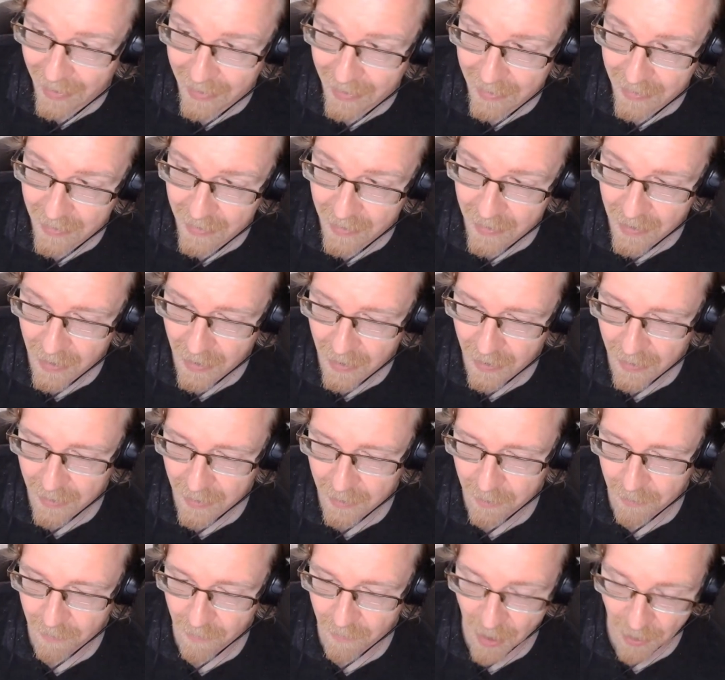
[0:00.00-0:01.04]
and
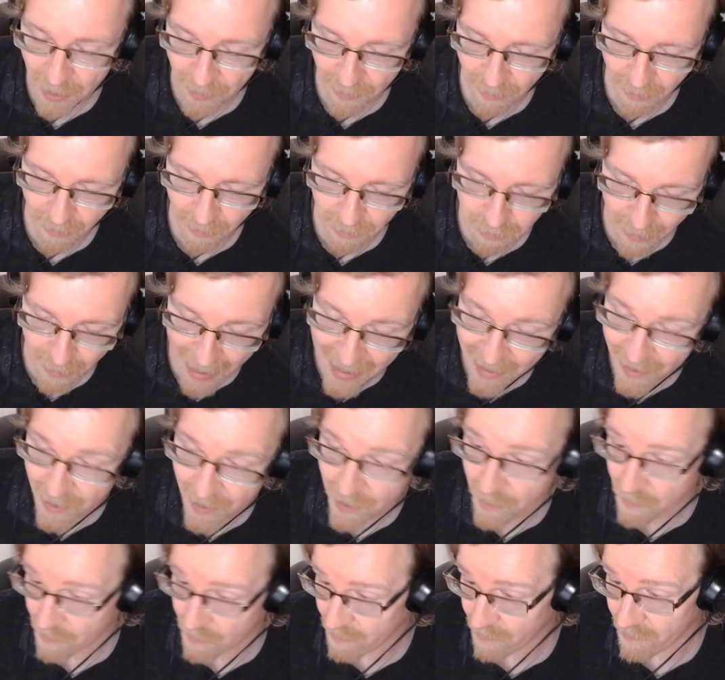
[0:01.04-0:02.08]
uh, you know, write
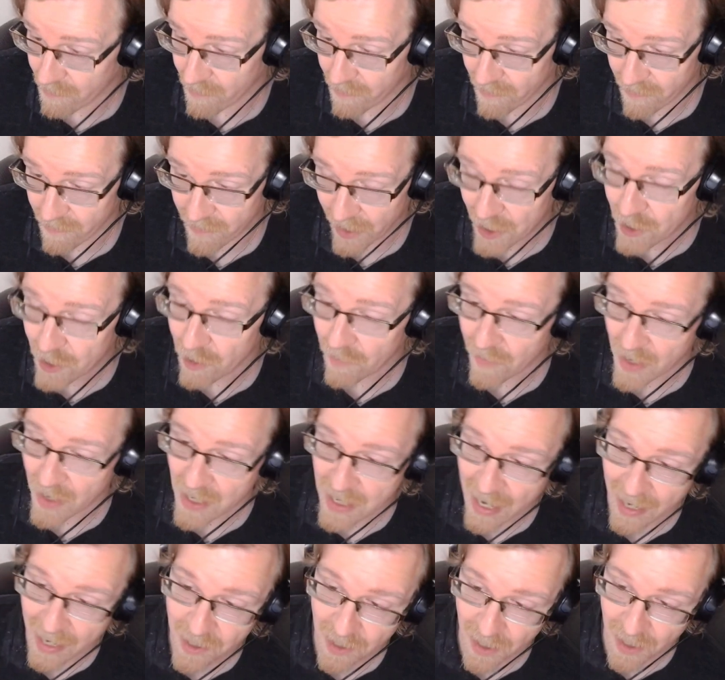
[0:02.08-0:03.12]
fiction
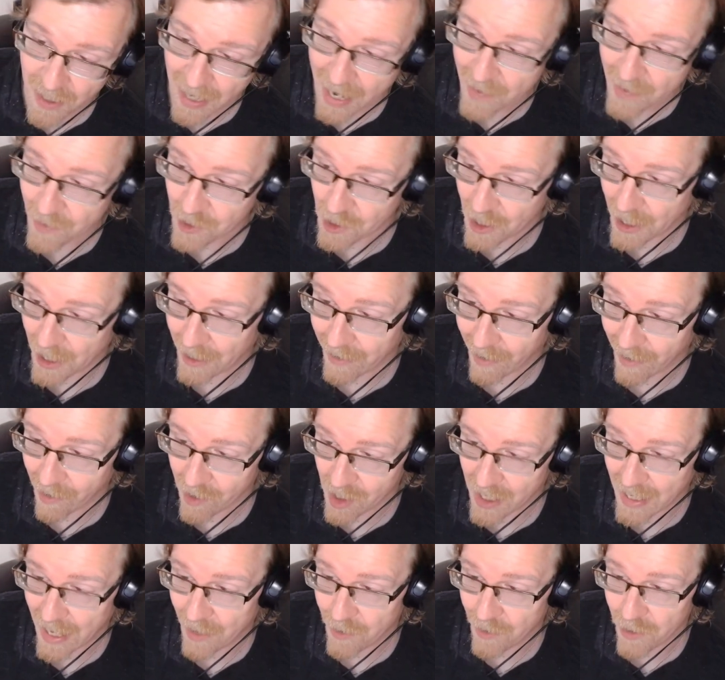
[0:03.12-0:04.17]
vignettes to tie the
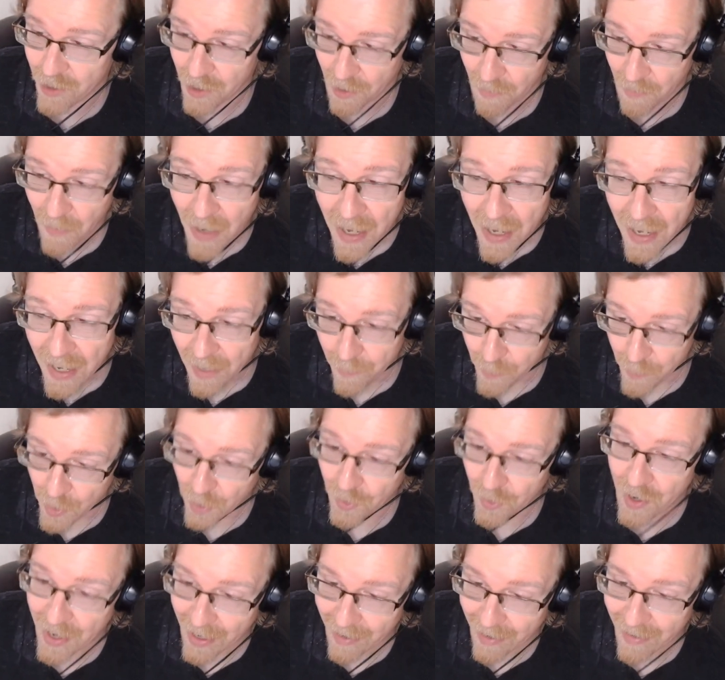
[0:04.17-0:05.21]
scenarios together to
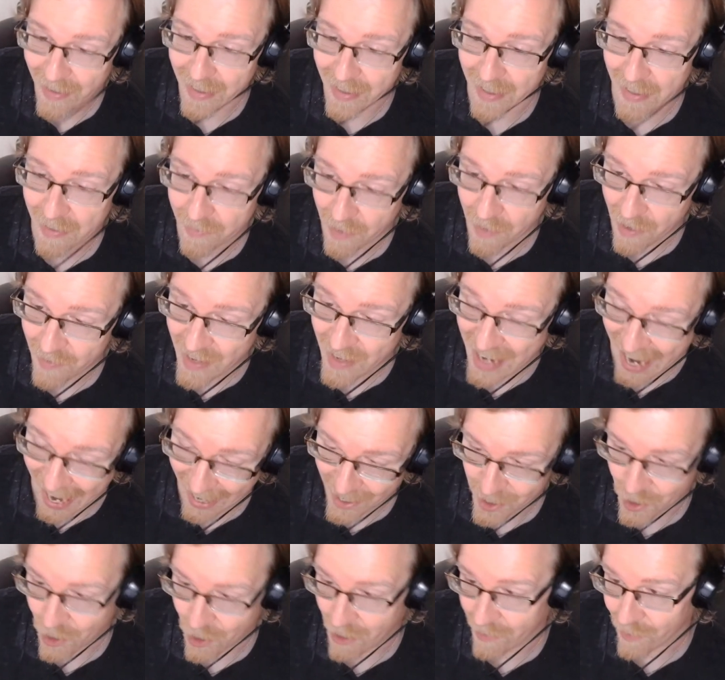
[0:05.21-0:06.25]
build a narrative of the
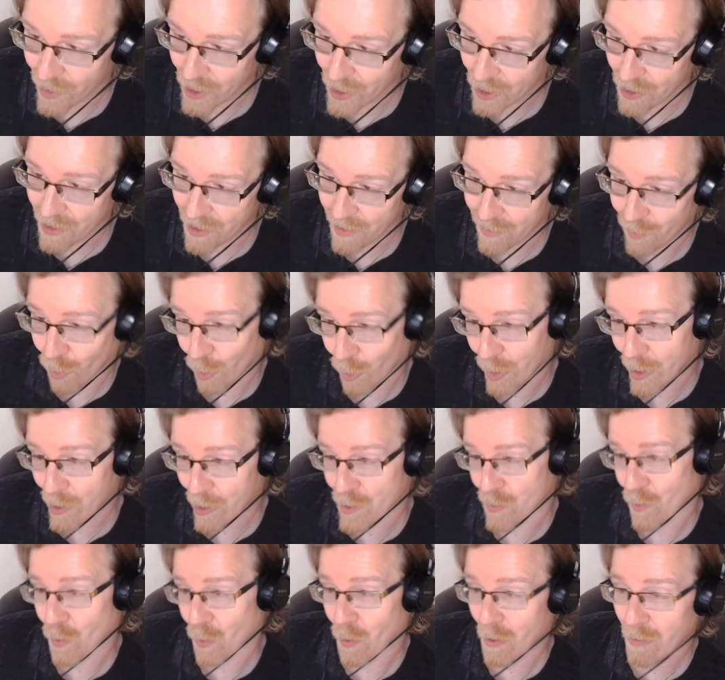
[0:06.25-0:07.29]
Axanar version of the Four
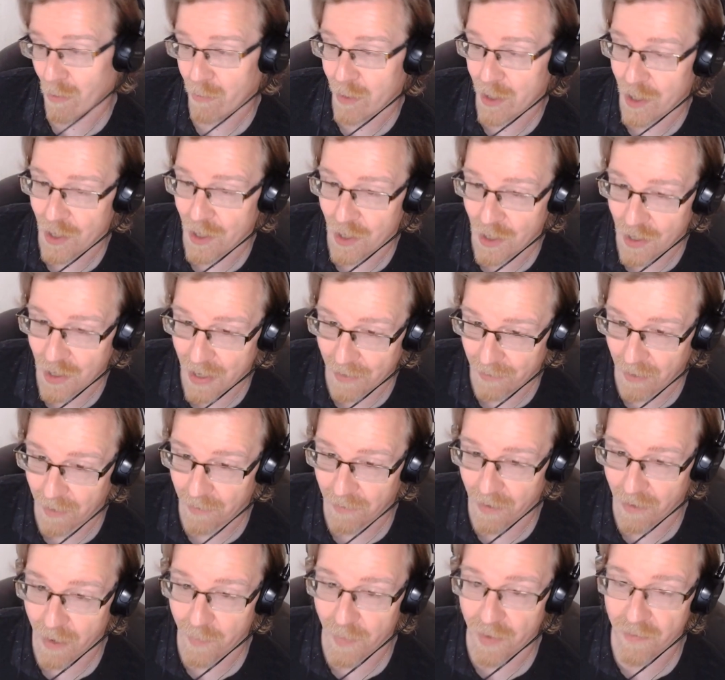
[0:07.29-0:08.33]
Years' War, which is
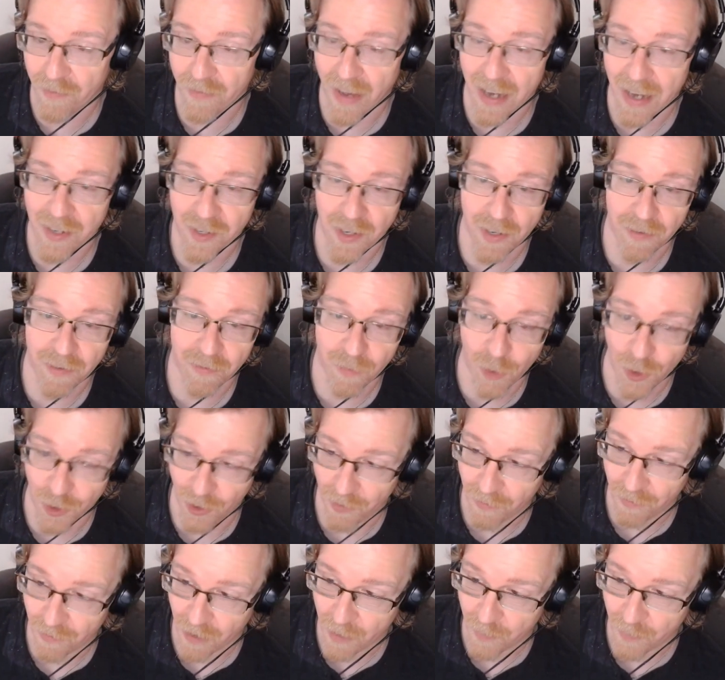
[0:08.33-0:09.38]
different from the FASA
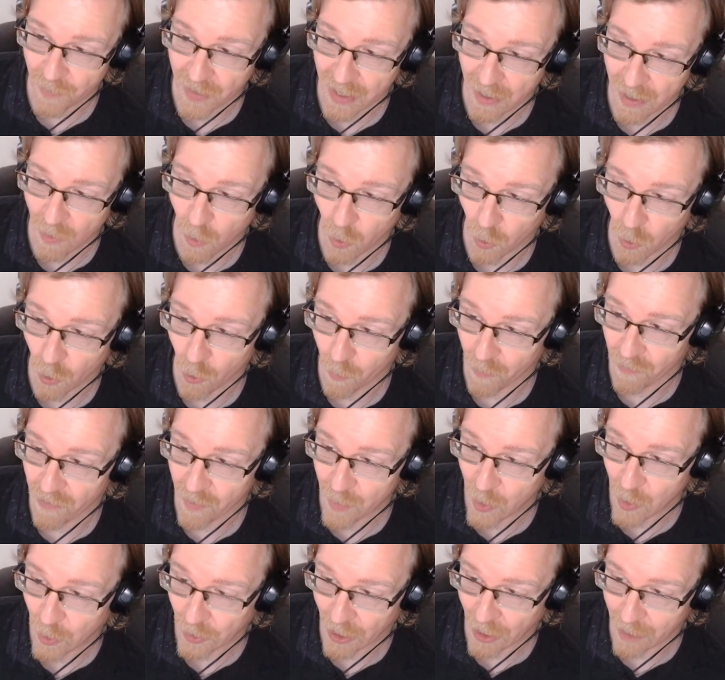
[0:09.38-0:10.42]
version from
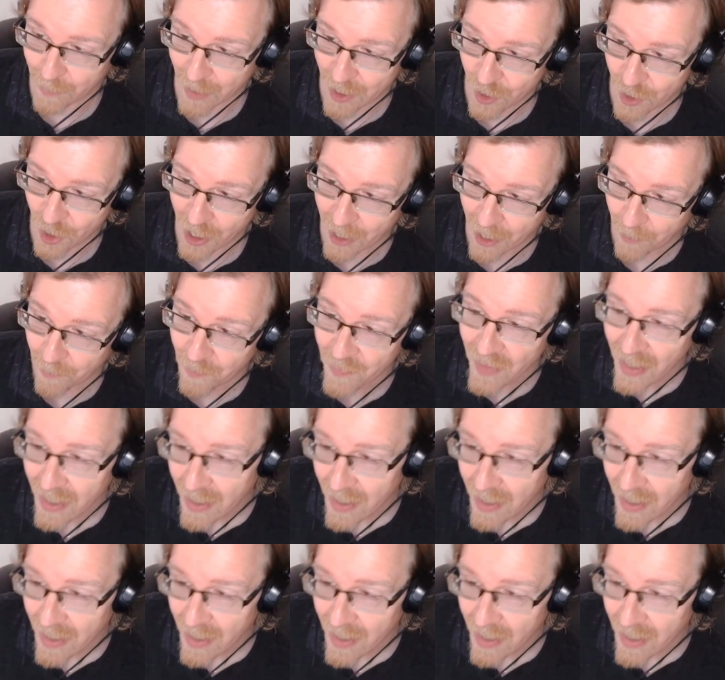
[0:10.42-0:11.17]
the old R P G.